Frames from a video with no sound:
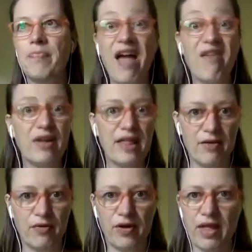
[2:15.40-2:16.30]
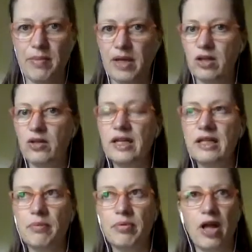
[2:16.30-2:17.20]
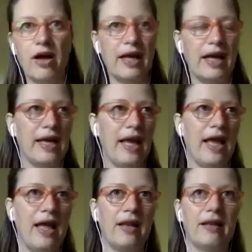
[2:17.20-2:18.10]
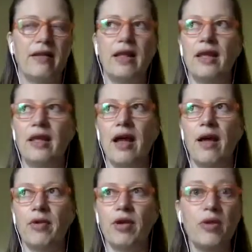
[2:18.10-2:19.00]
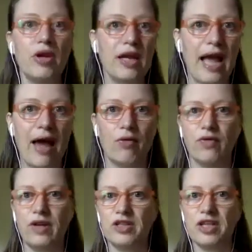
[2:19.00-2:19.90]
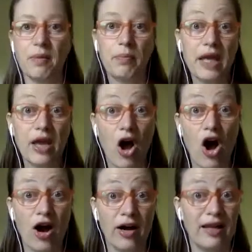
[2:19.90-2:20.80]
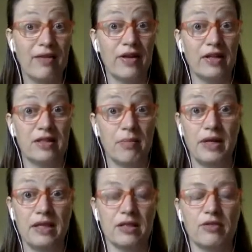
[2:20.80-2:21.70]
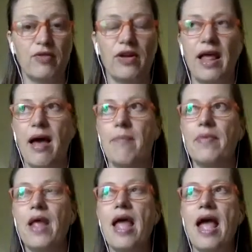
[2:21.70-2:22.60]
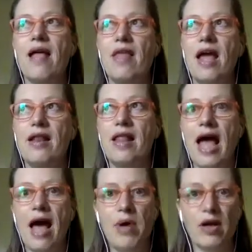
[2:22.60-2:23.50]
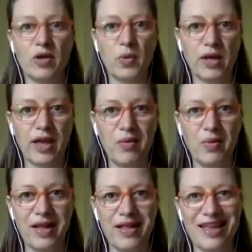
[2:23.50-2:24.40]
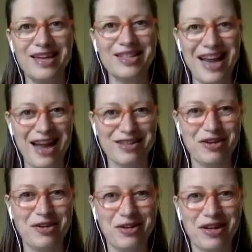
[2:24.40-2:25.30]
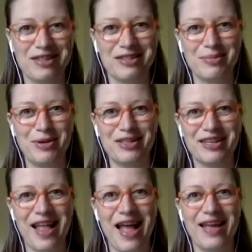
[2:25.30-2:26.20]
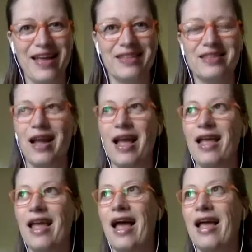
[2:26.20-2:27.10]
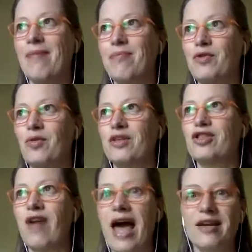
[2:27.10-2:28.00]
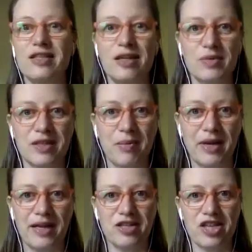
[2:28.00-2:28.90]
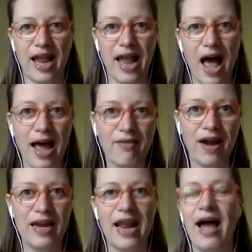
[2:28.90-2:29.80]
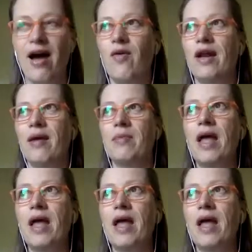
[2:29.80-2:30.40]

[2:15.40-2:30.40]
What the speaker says: everything for them, including the blogging and the community outreach and the PR, even some pieces for them. And then I'm also working with international customers, clients. I'm doing strategy with somebody in Shanghai right now, and I'm